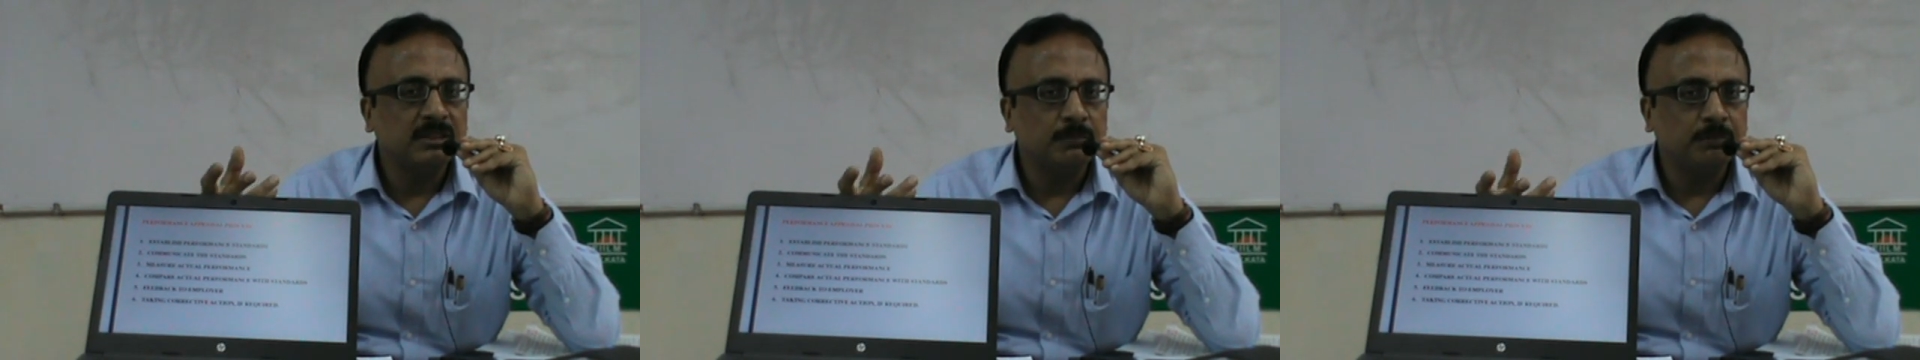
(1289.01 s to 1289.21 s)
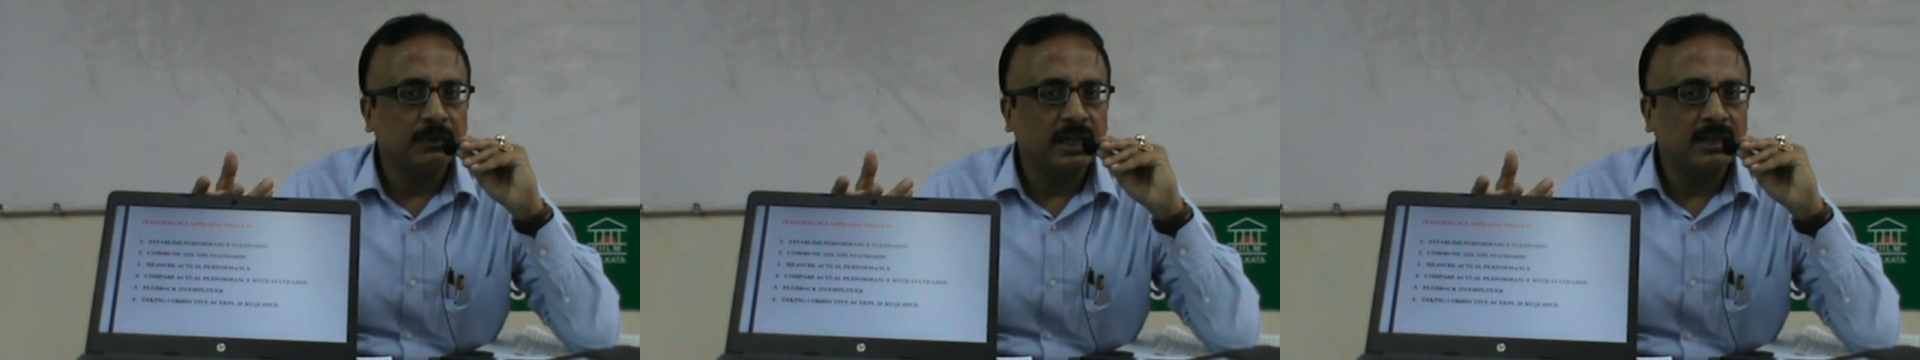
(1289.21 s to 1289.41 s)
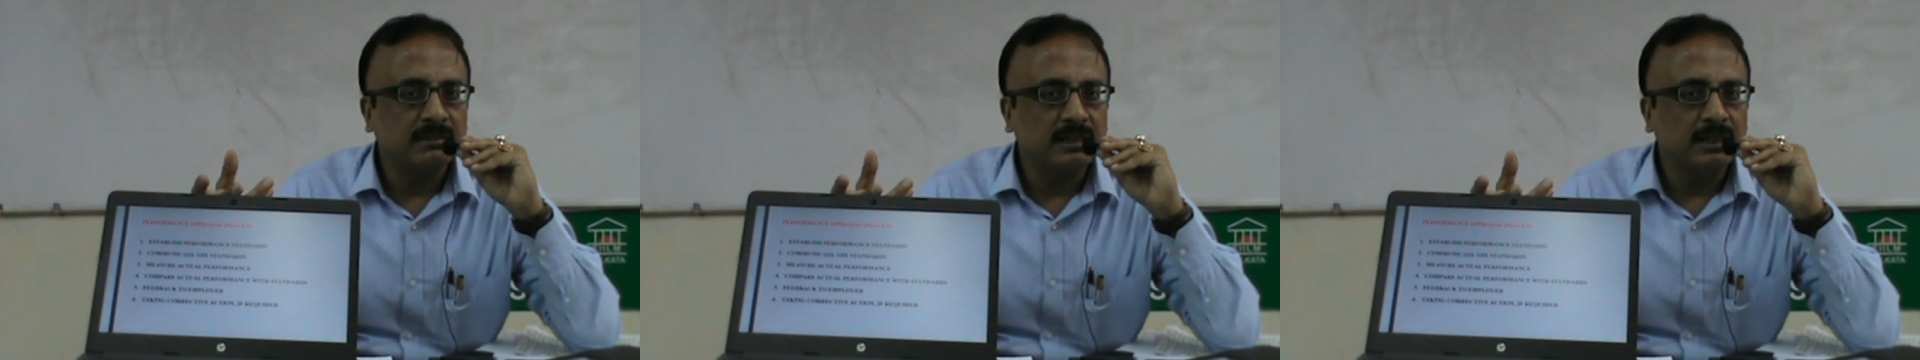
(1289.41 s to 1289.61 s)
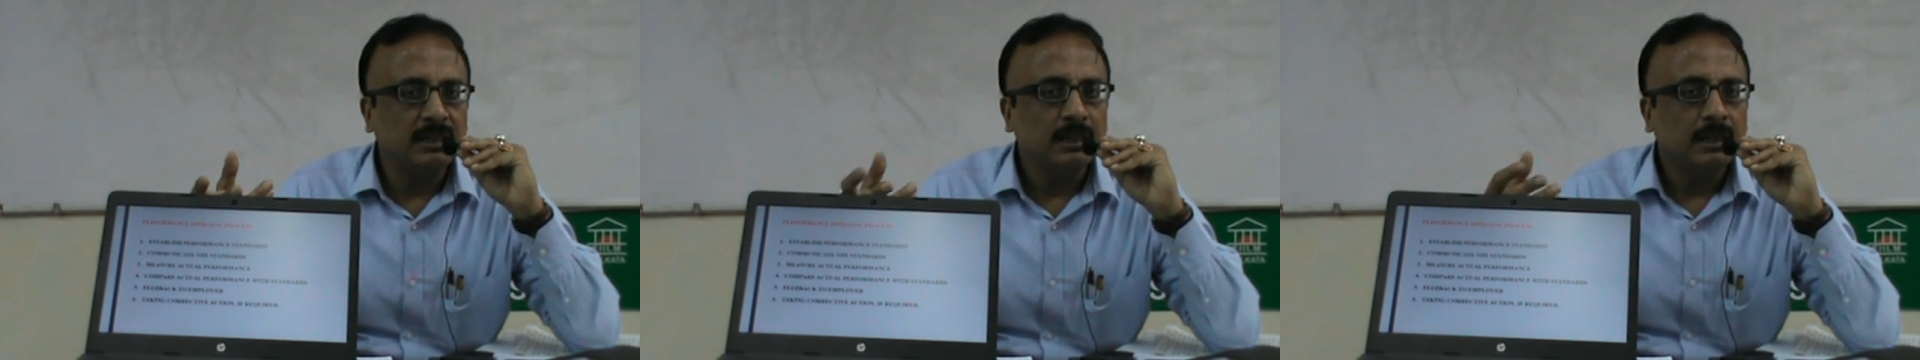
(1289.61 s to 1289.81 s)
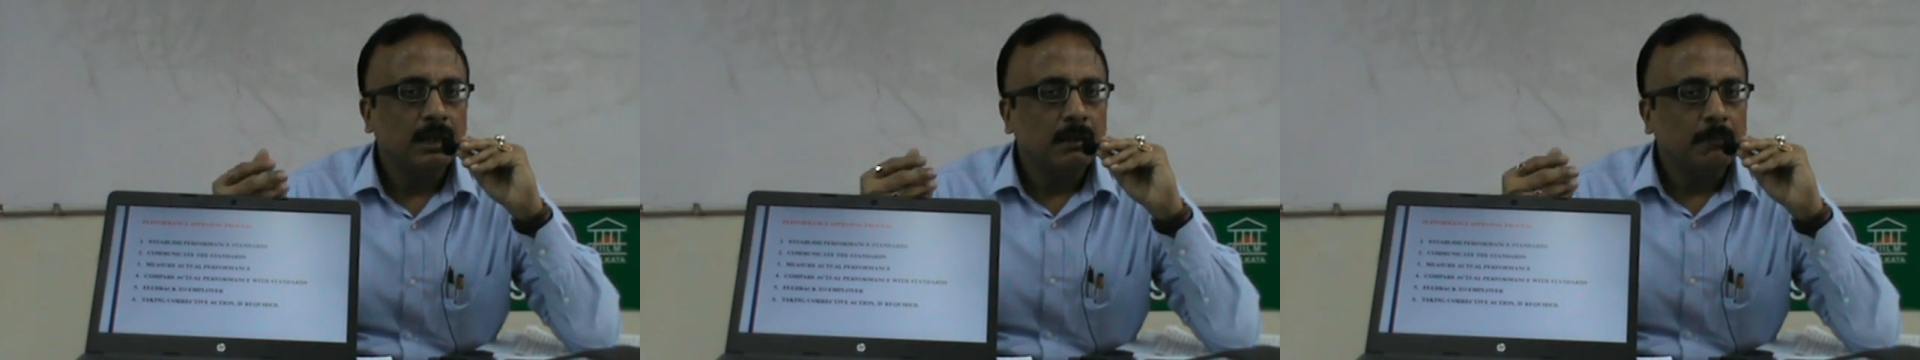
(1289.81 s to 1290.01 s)

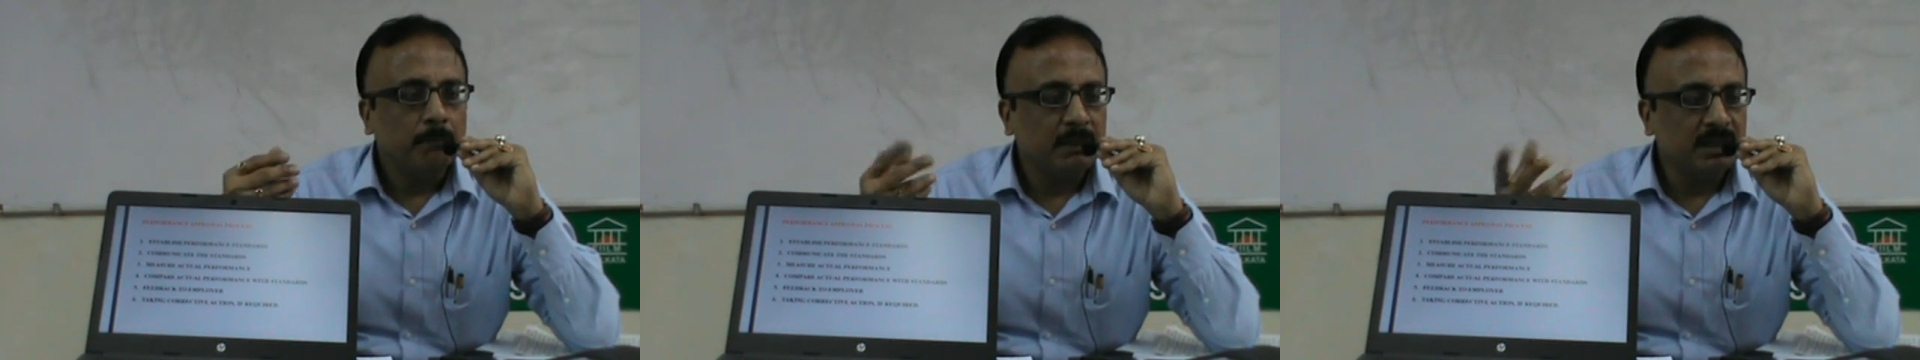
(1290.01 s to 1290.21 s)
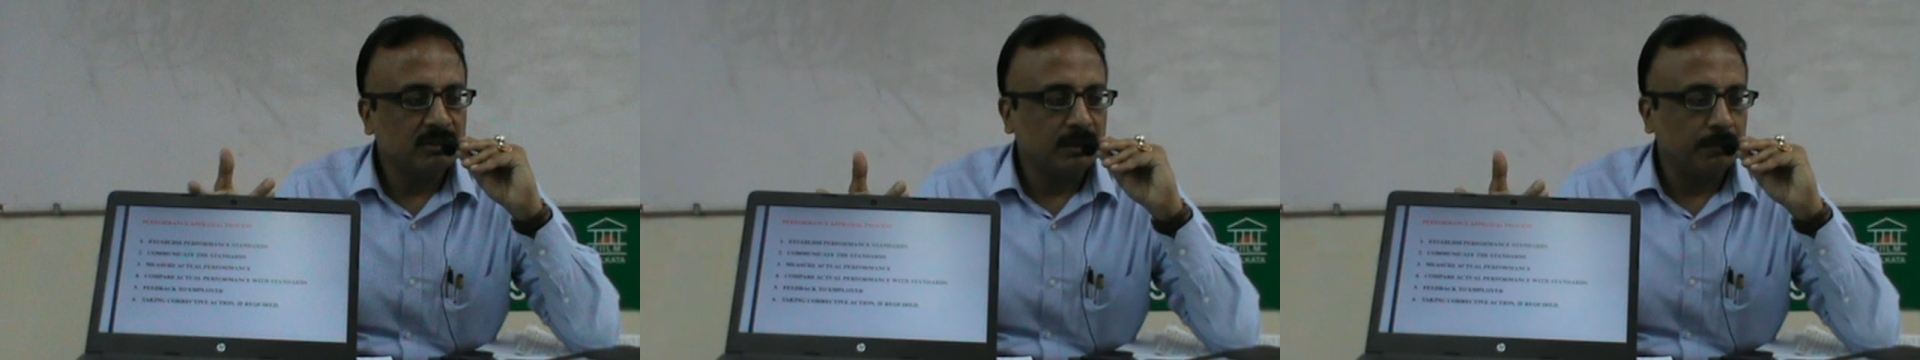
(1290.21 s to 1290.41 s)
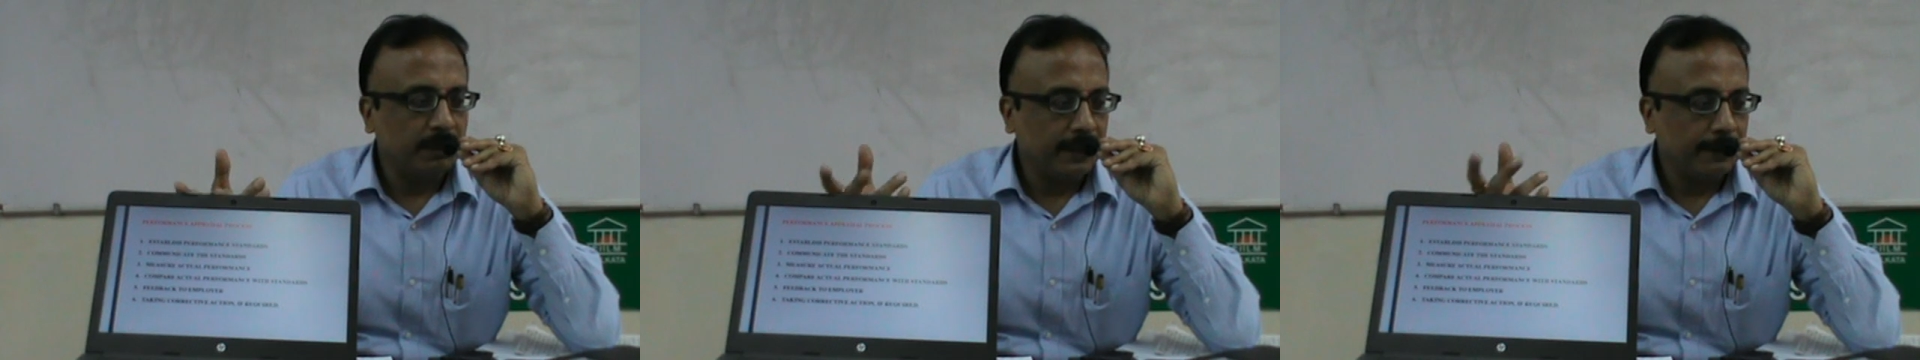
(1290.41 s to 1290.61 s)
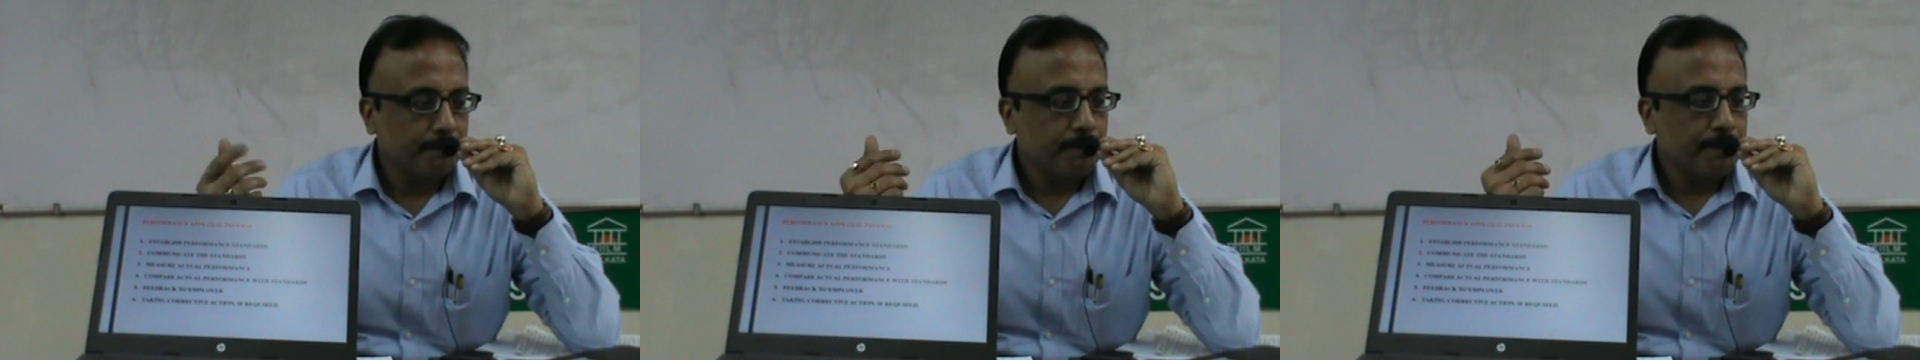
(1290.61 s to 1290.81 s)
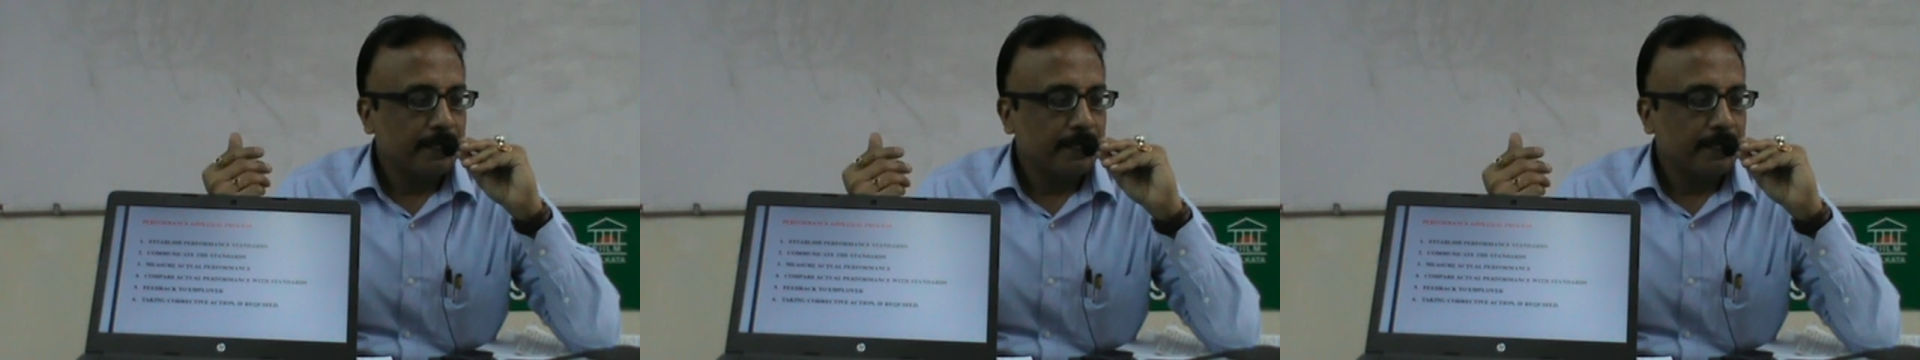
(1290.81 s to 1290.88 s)
appraisal measurement.